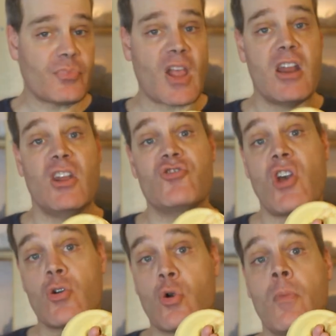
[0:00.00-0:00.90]
And in
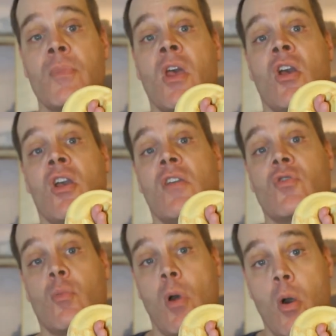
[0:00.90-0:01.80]
general, if
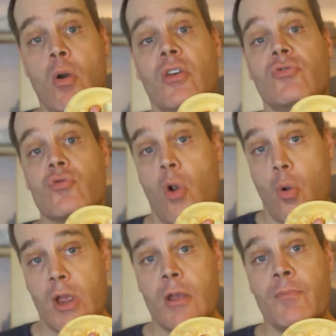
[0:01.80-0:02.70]
your boa is
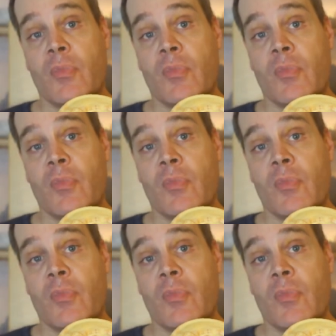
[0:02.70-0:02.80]
growing